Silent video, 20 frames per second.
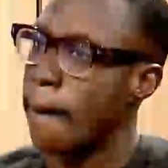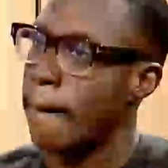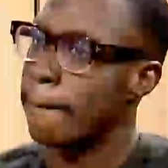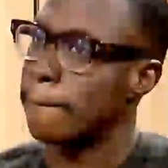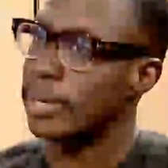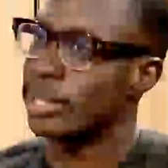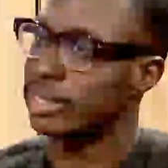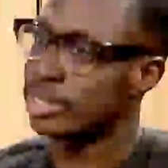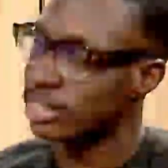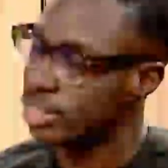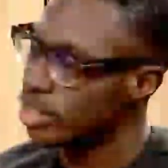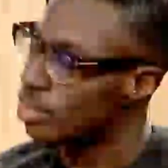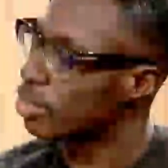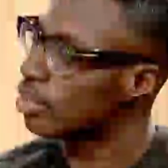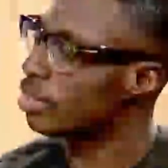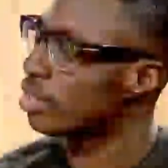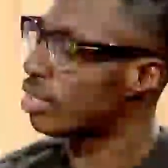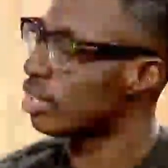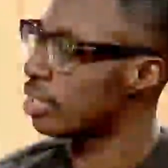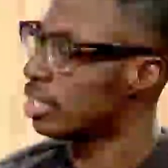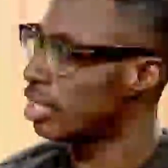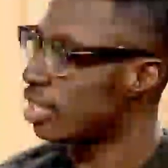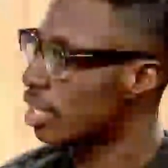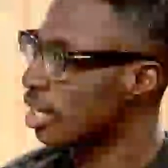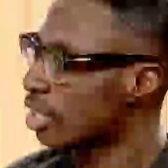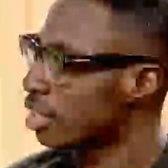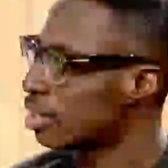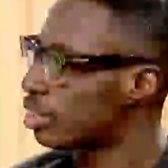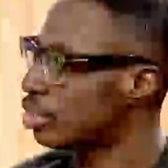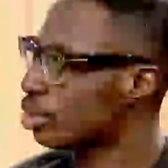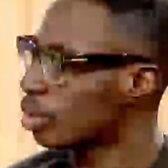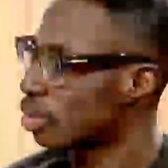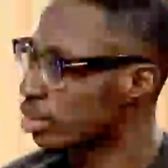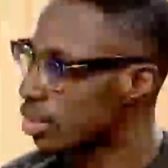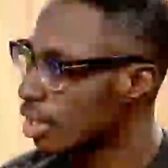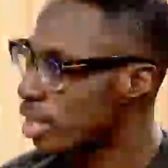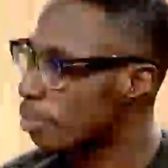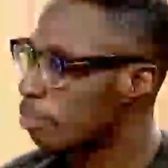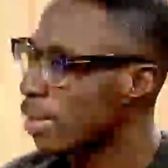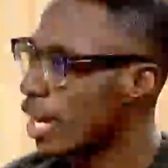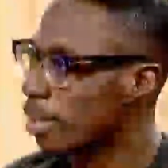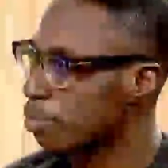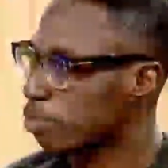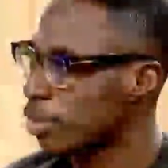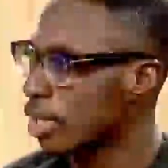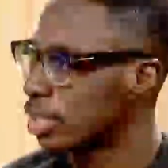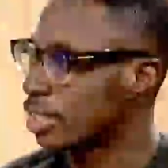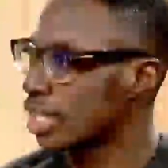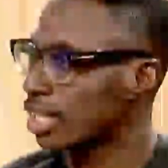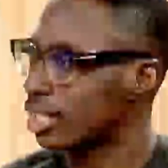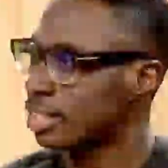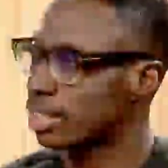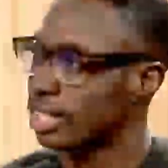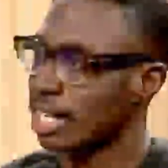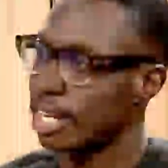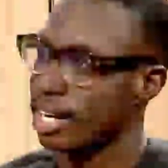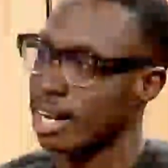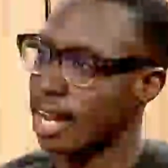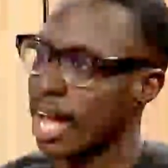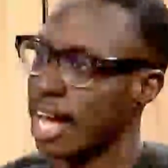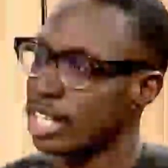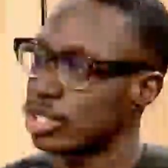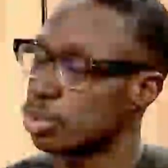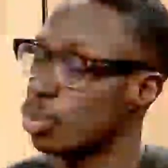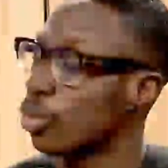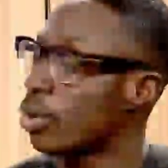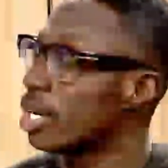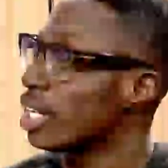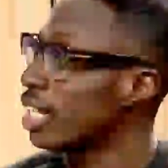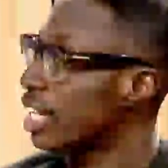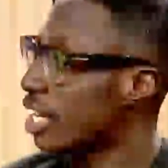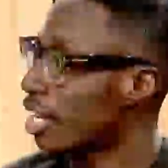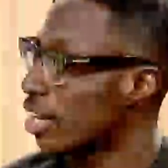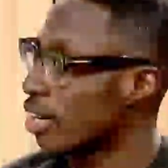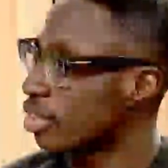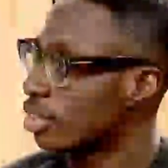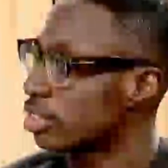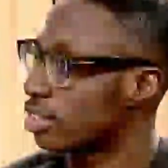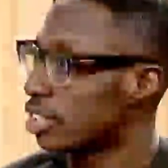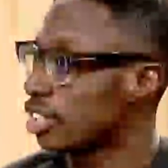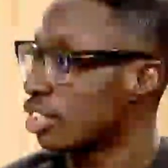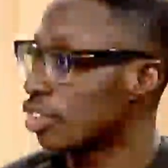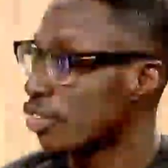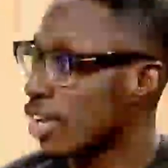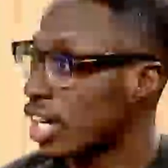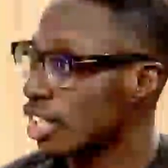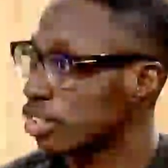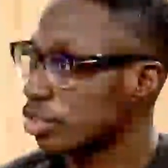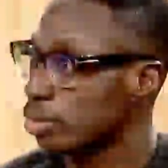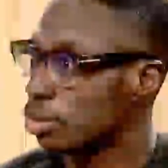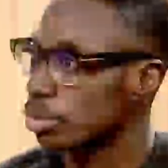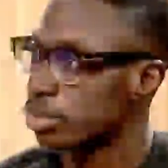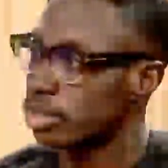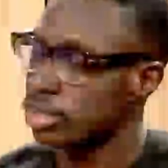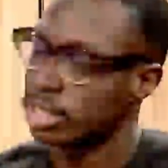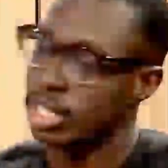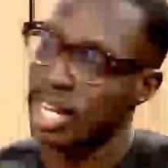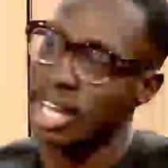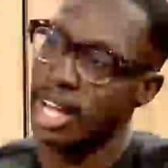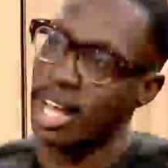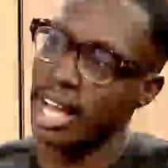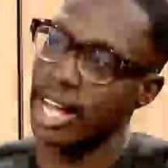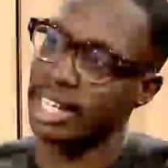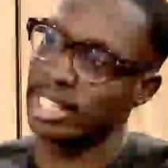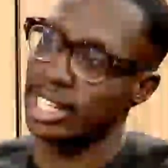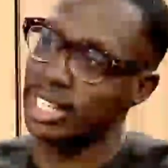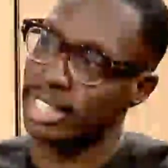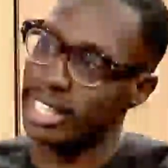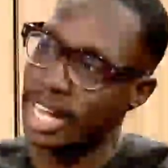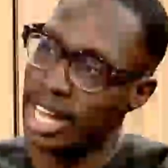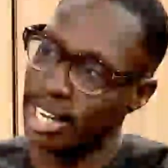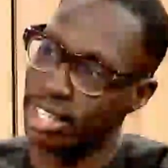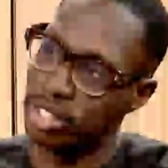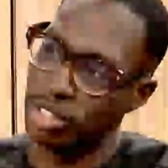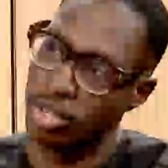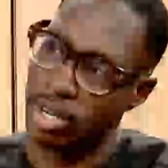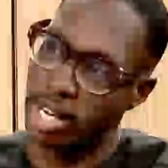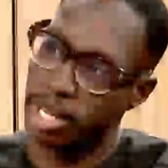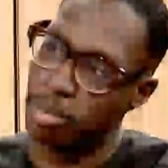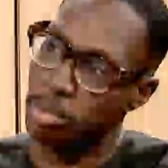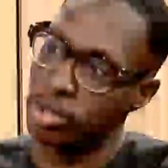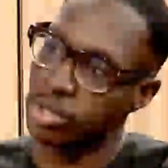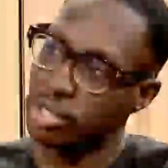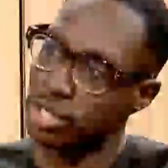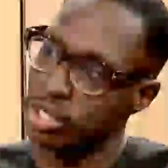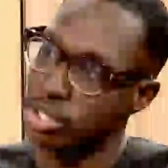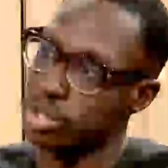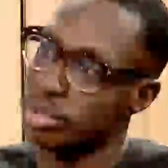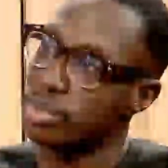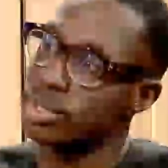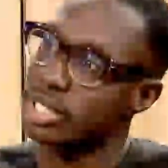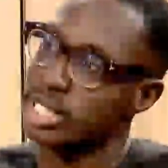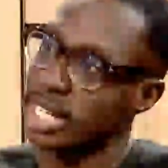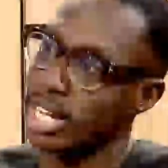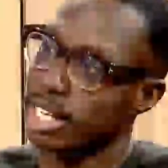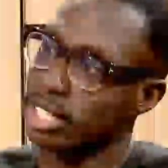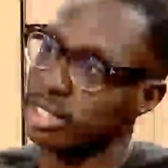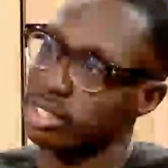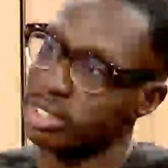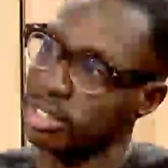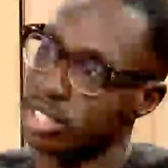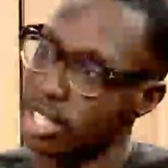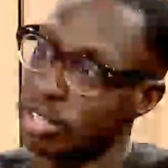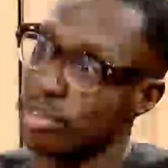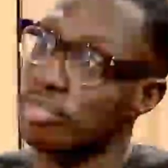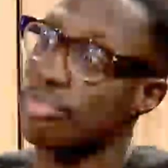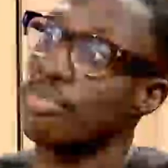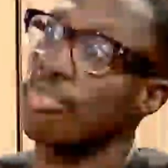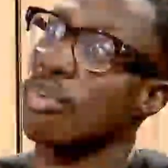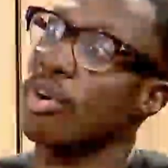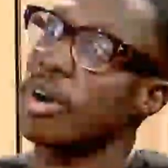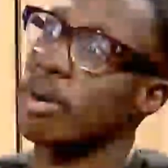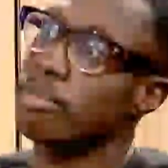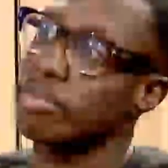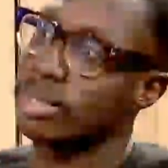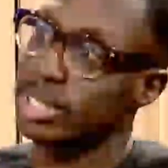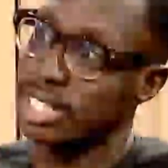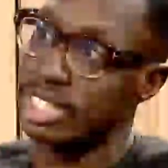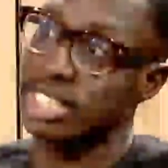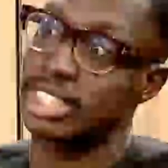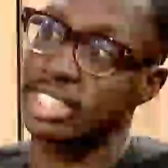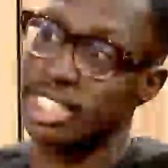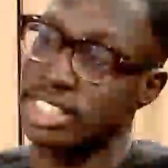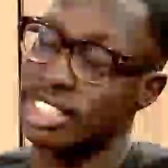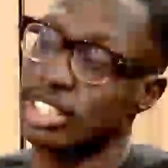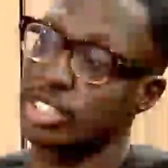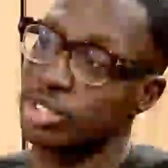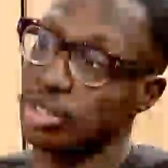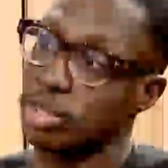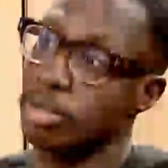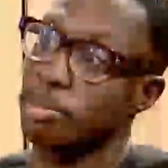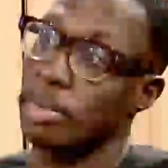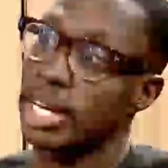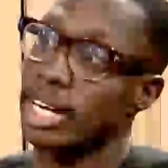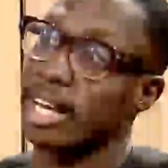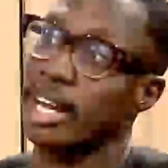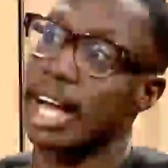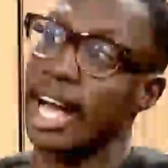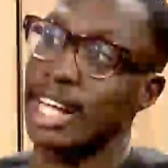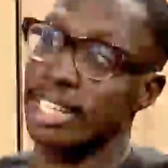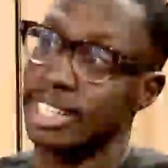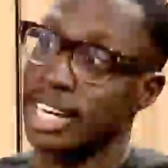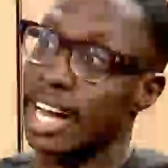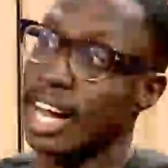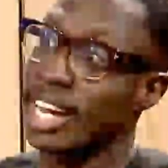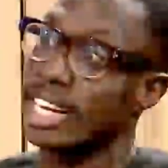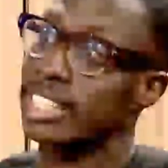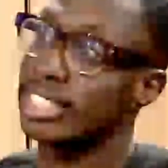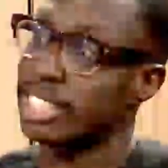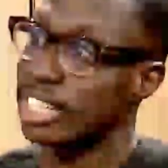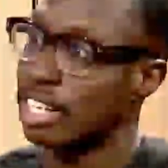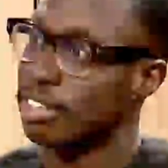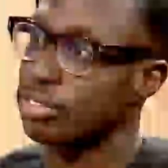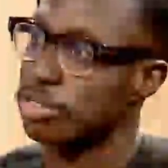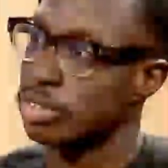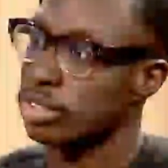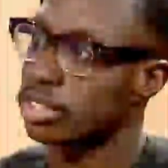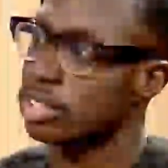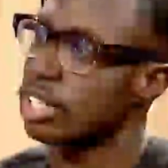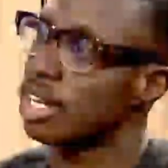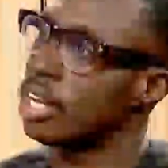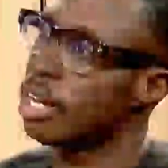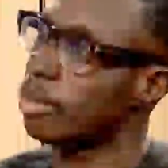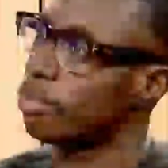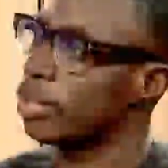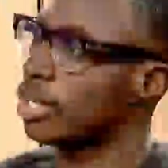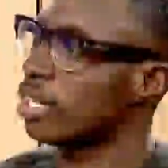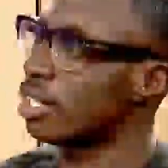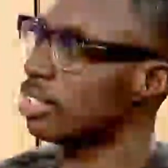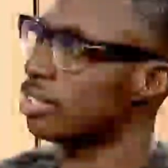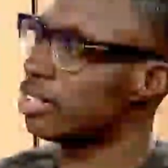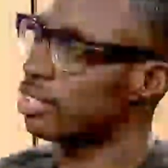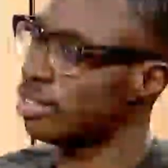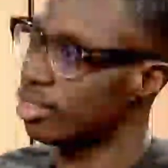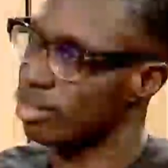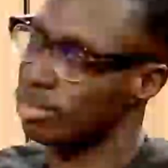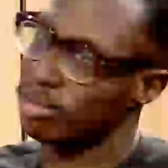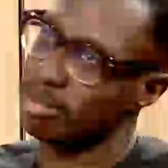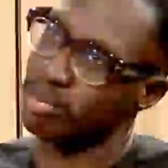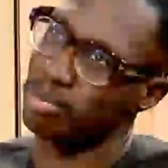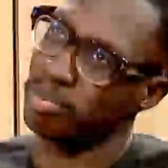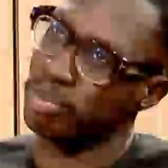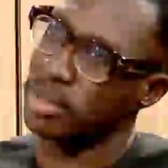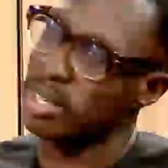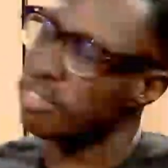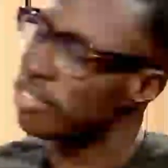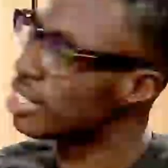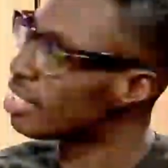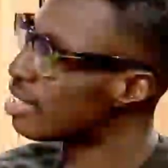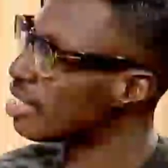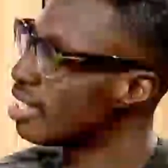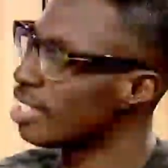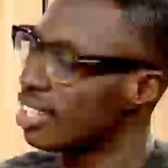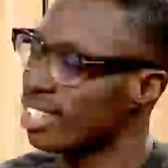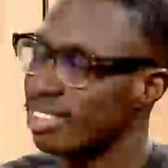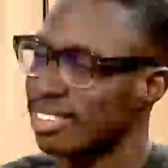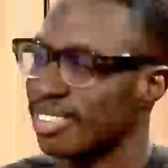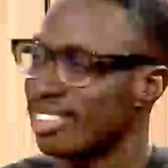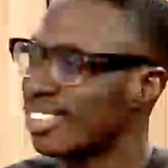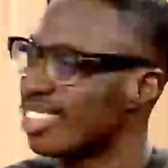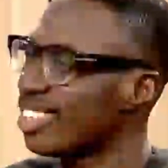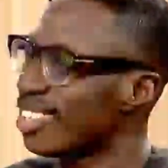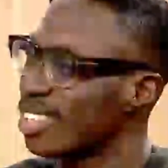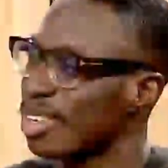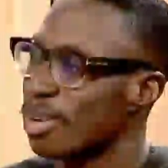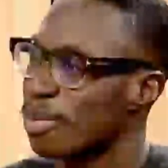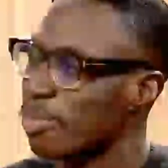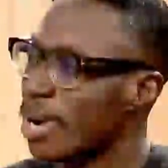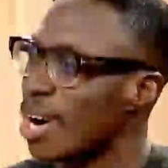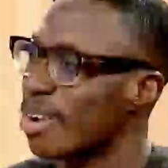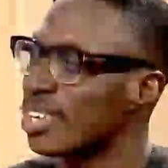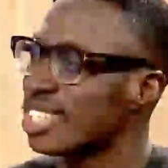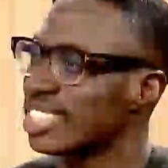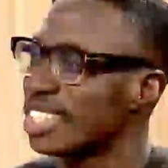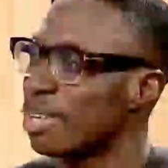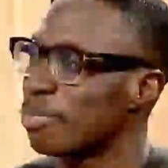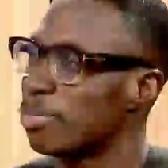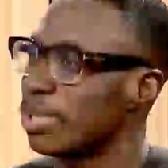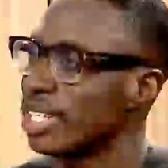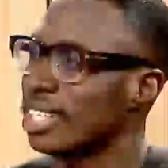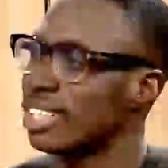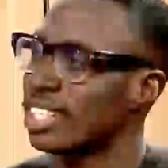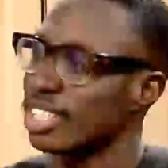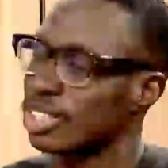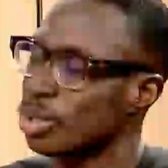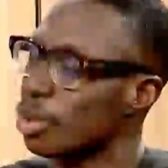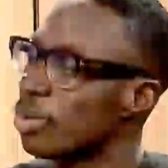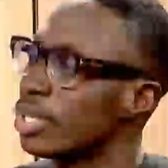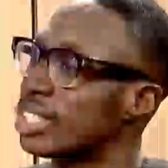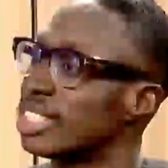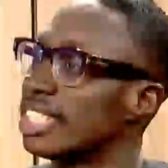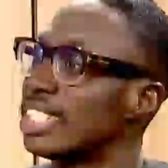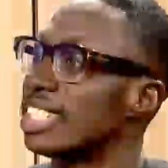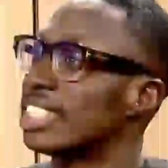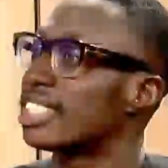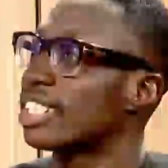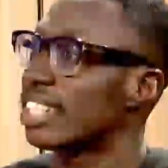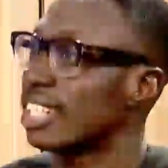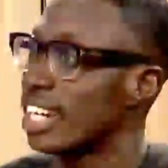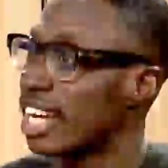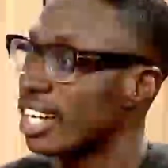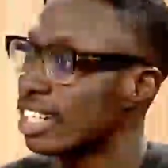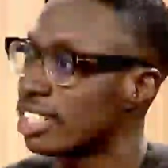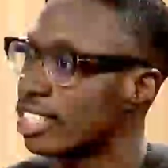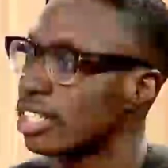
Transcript: but still conduct social impact projects that has one ear to the grassroots. And then that you're able to use that to inform the decisions you'd make at the highest levels. Because previously, your powers that be, there's always a disconnect.